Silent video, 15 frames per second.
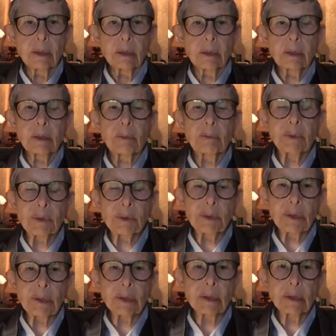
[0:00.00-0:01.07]
to the
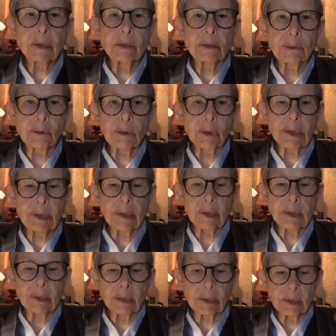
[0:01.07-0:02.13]
beauty and the joy
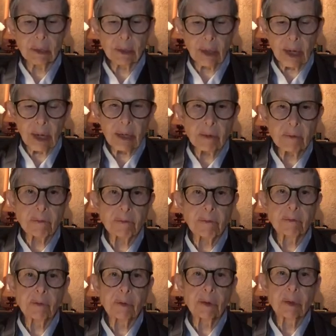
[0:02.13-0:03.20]
that is life
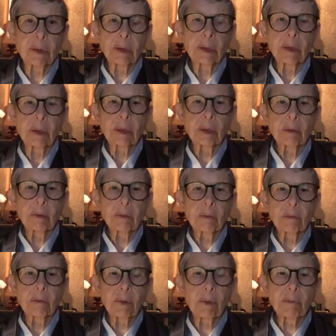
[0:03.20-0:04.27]

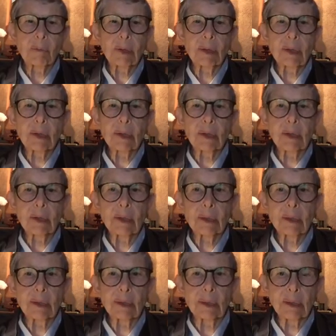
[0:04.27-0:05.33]
when we
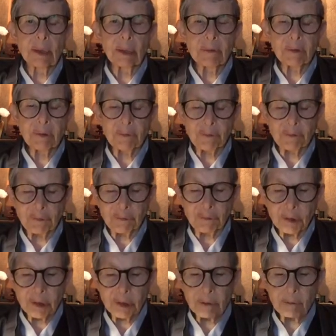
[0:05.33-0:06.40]
live it
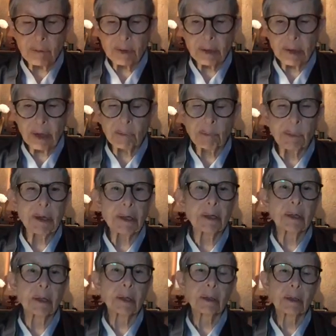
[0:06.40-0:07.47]
fully without
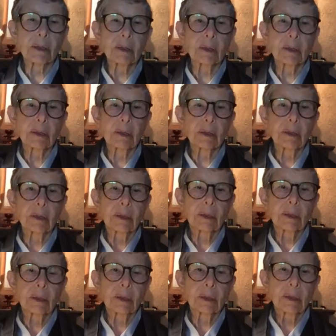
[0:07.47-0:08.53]
prejudice.
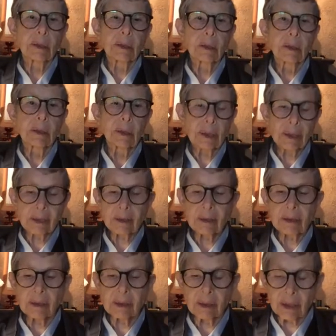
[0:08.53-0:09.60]

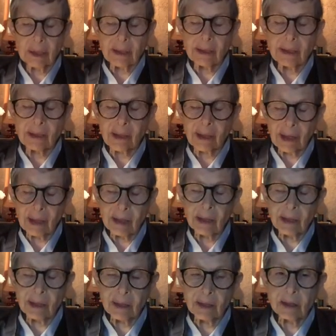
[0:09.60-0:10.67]
That's kind of
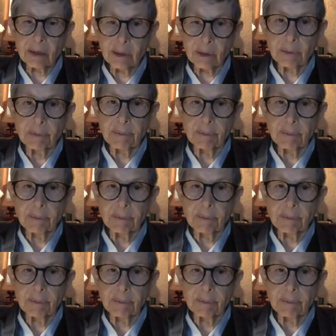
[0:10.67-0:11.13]
hard to do.